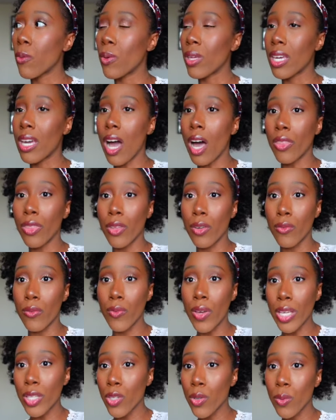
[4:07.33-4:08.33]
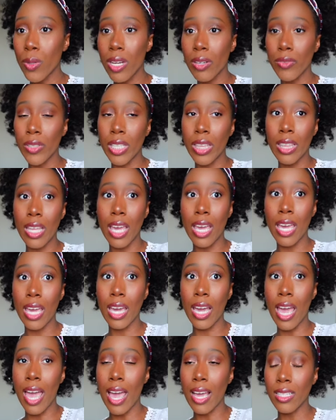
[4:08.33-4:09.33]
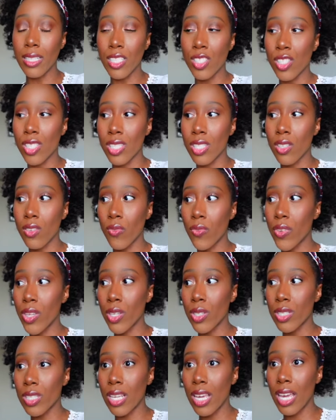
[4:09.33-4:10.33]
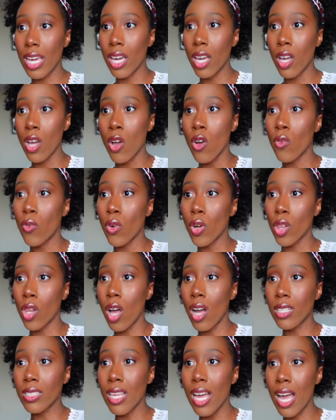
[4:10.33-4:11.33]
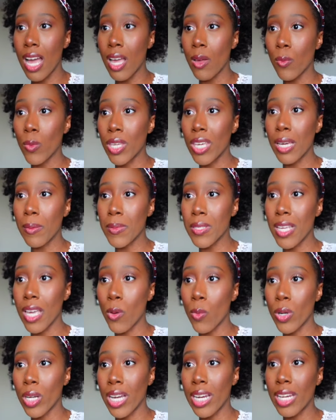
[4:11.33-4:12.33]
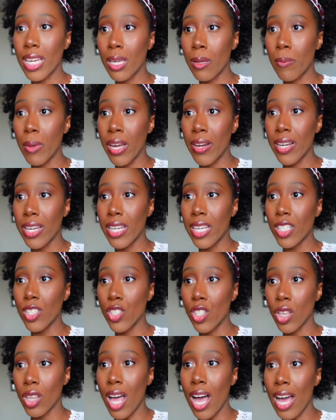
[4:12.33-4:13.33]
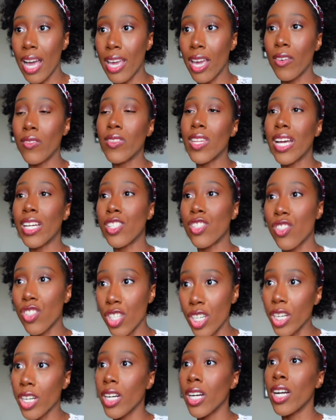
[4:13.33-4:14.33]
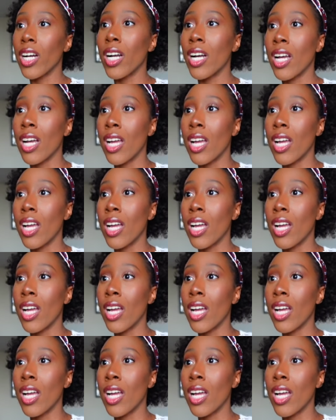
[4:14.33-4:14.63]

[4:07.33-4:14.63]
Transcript: we got the venue and everything, and it just feels like for a long time, we kept saying we're getting married in July of next year.